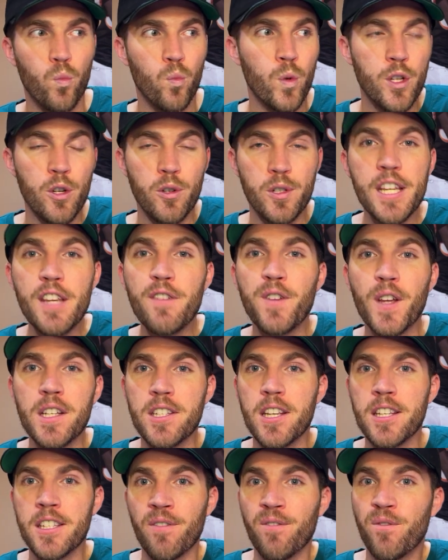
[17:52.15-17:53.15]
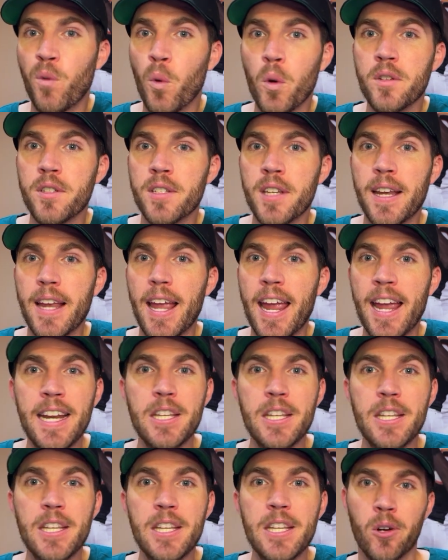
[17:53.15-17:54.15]
defense isn't forcing
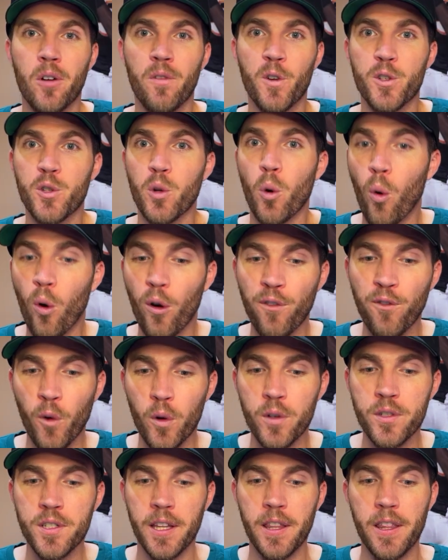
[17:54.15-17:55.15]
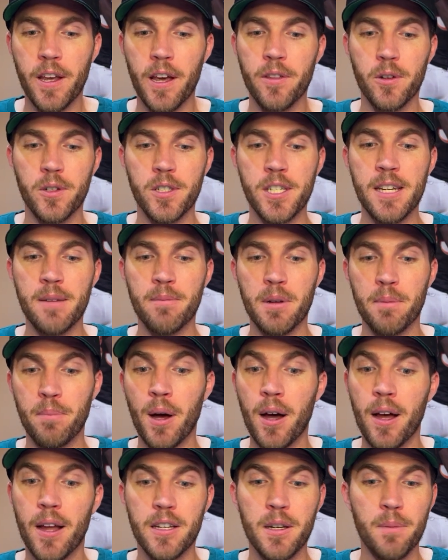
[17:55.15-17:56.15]
any turnovers or forcing the other team to
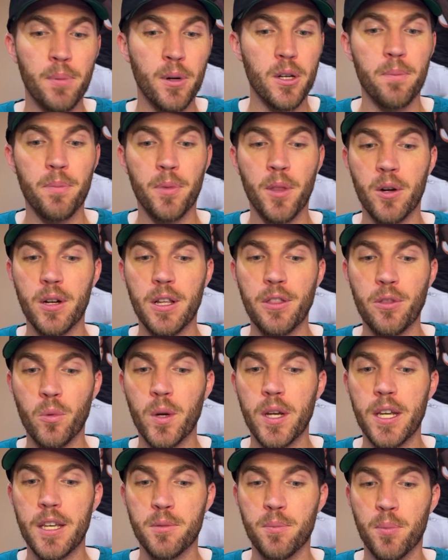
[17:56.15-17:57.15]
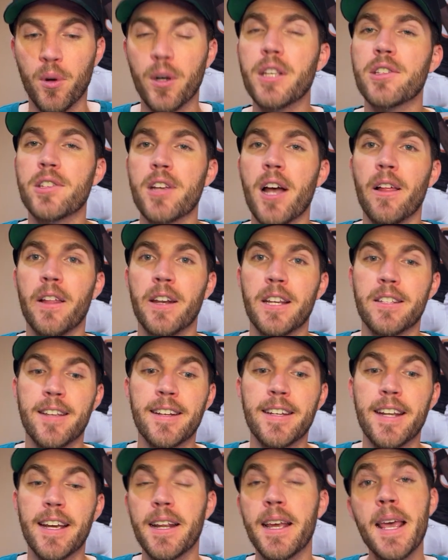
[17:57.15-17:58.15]
punt to put up 33 is pretty solid as
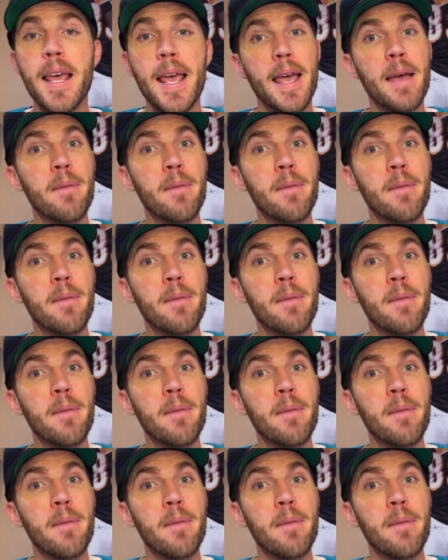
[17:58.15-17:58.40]
they did.